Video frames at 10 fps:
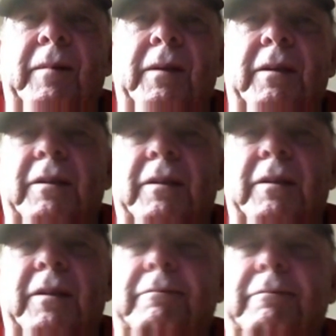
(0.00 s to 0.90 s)
So
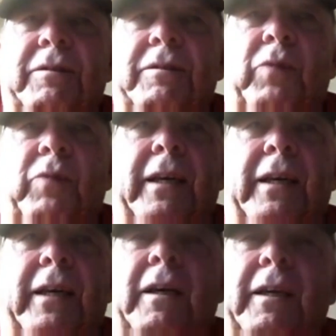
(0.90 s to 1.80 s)
we got
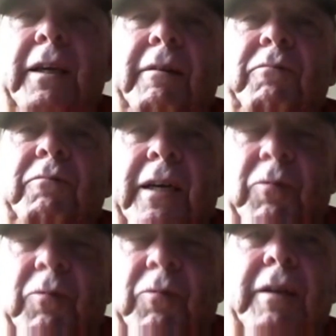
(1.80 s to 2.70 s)
lucky at
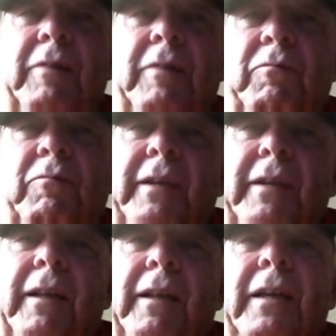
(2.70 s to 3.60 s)
Tonawanda and we had a lot
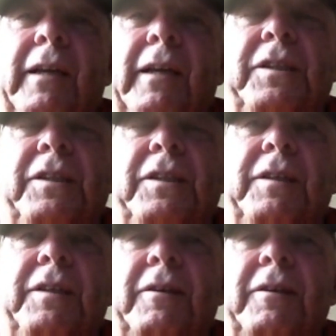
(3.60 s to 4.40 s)
of success there.